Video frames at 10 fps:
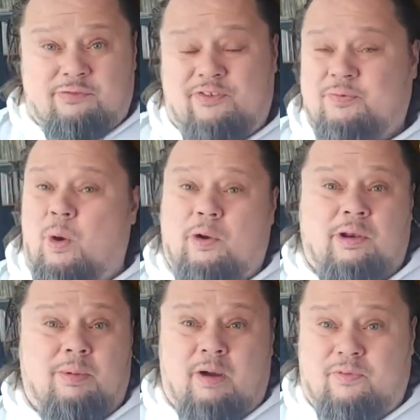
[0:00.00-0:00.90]
we've
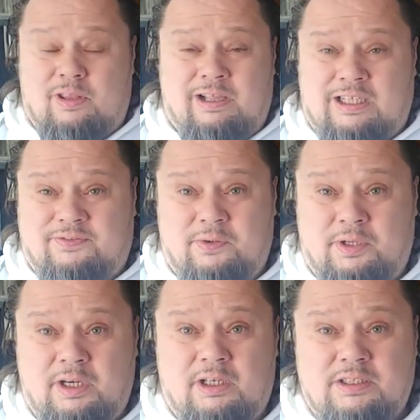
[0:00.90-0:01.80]
spoken about for the last few
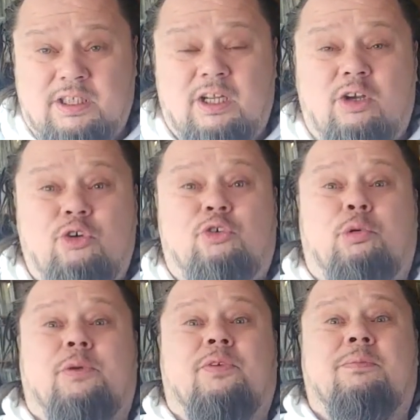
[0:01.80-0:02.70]
years,
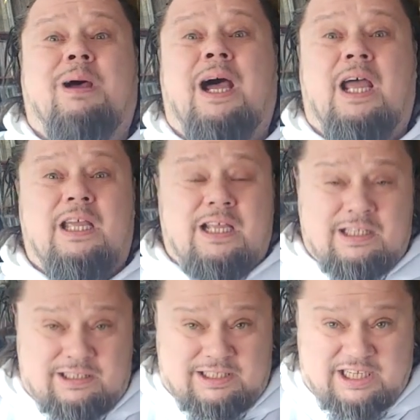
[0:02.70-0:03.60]
driven by
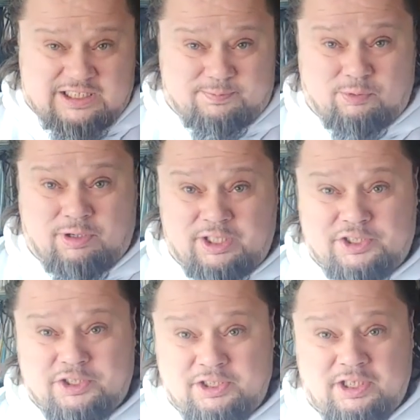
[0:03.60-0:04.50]
the
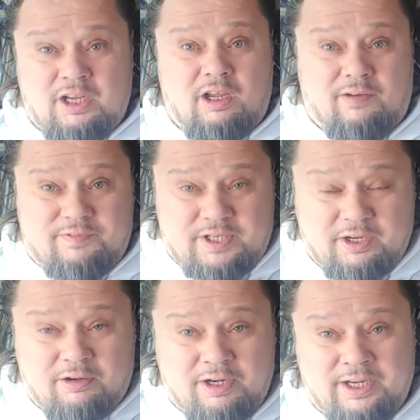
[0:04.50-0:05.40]
desperation of
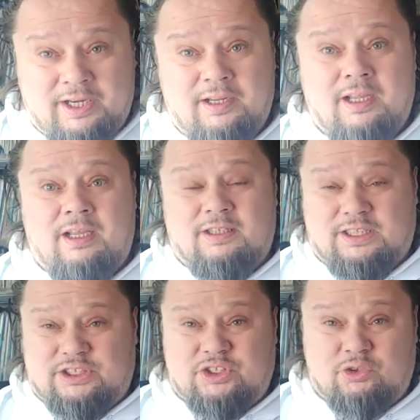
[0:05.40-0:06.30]
tyranny,
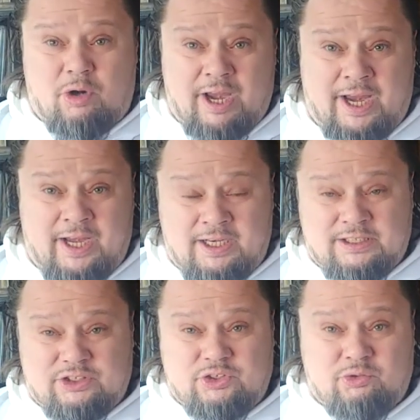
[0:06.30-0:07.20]
the strain
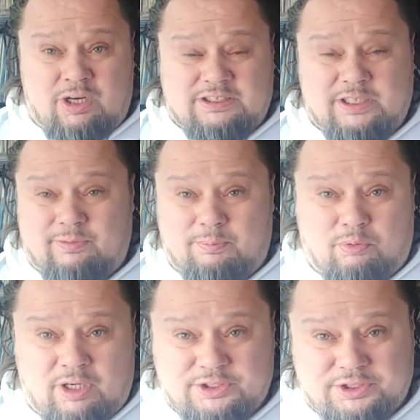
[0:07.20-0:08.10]
and stress of
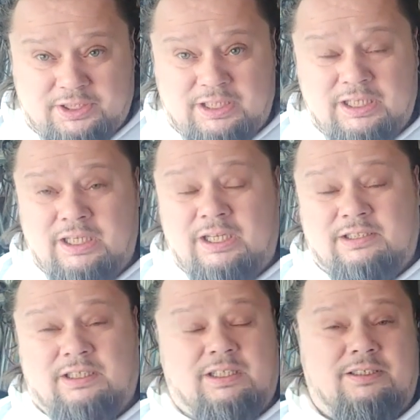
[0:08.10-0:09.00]
oppression,
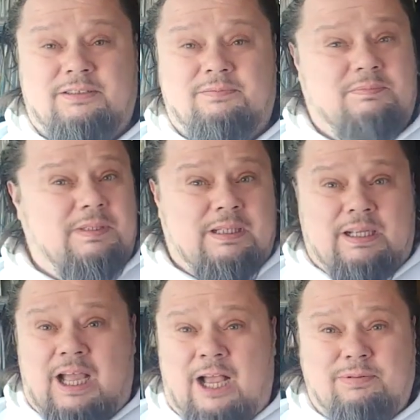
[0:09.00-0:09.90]
the
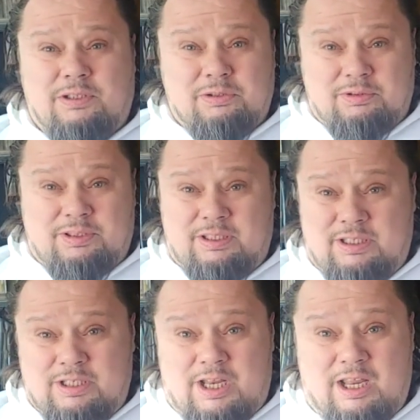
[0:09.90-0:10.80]
absolute
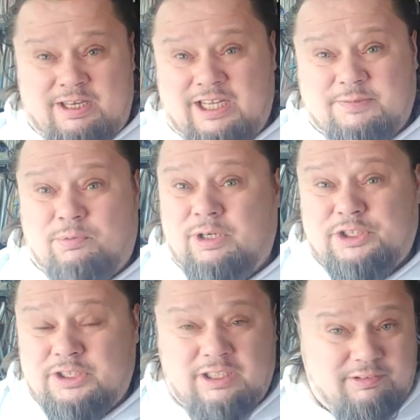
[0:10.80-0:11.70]

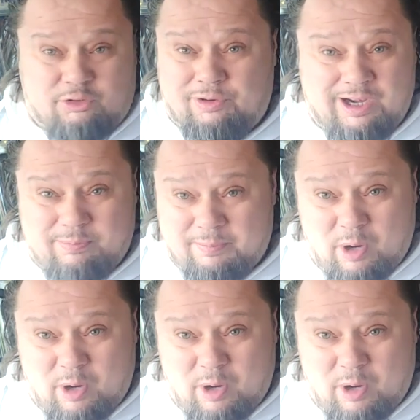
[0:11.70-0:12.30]
desperation created by